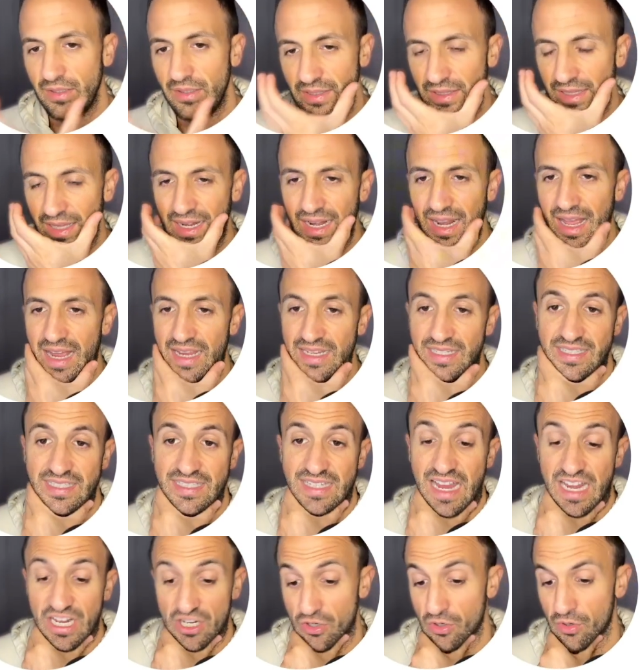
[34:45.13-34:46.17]
the last
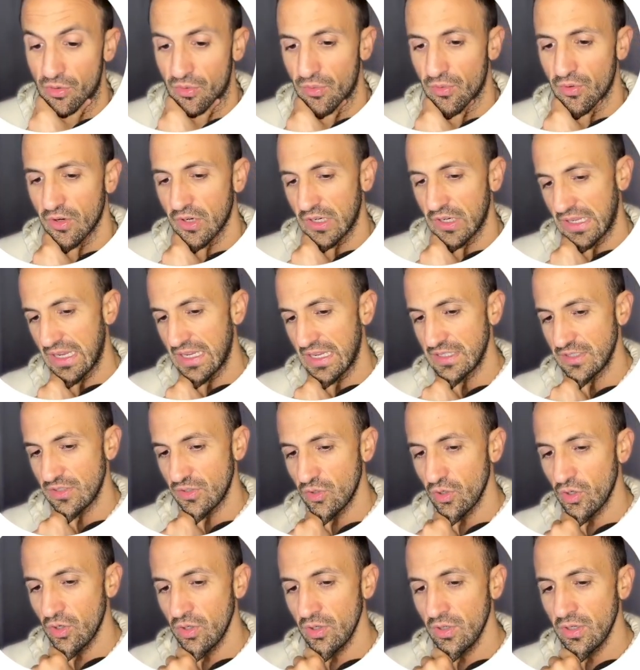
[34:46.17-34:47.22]
session. Okay, it's
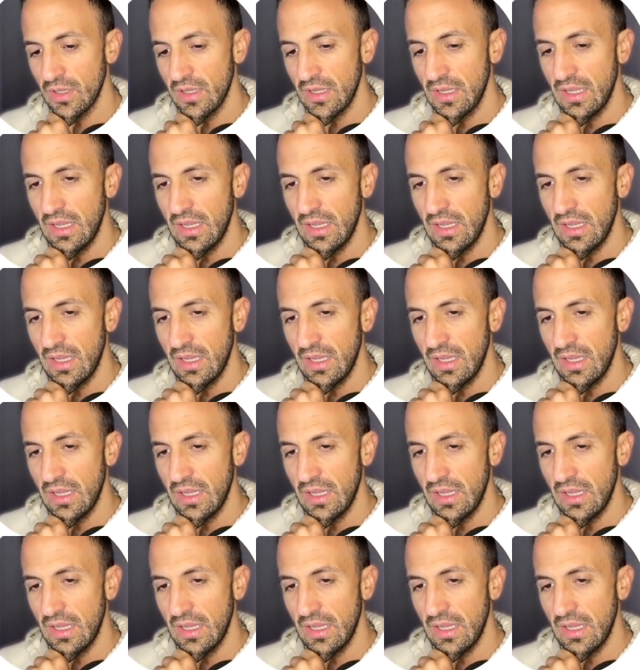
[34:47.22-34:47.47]
called.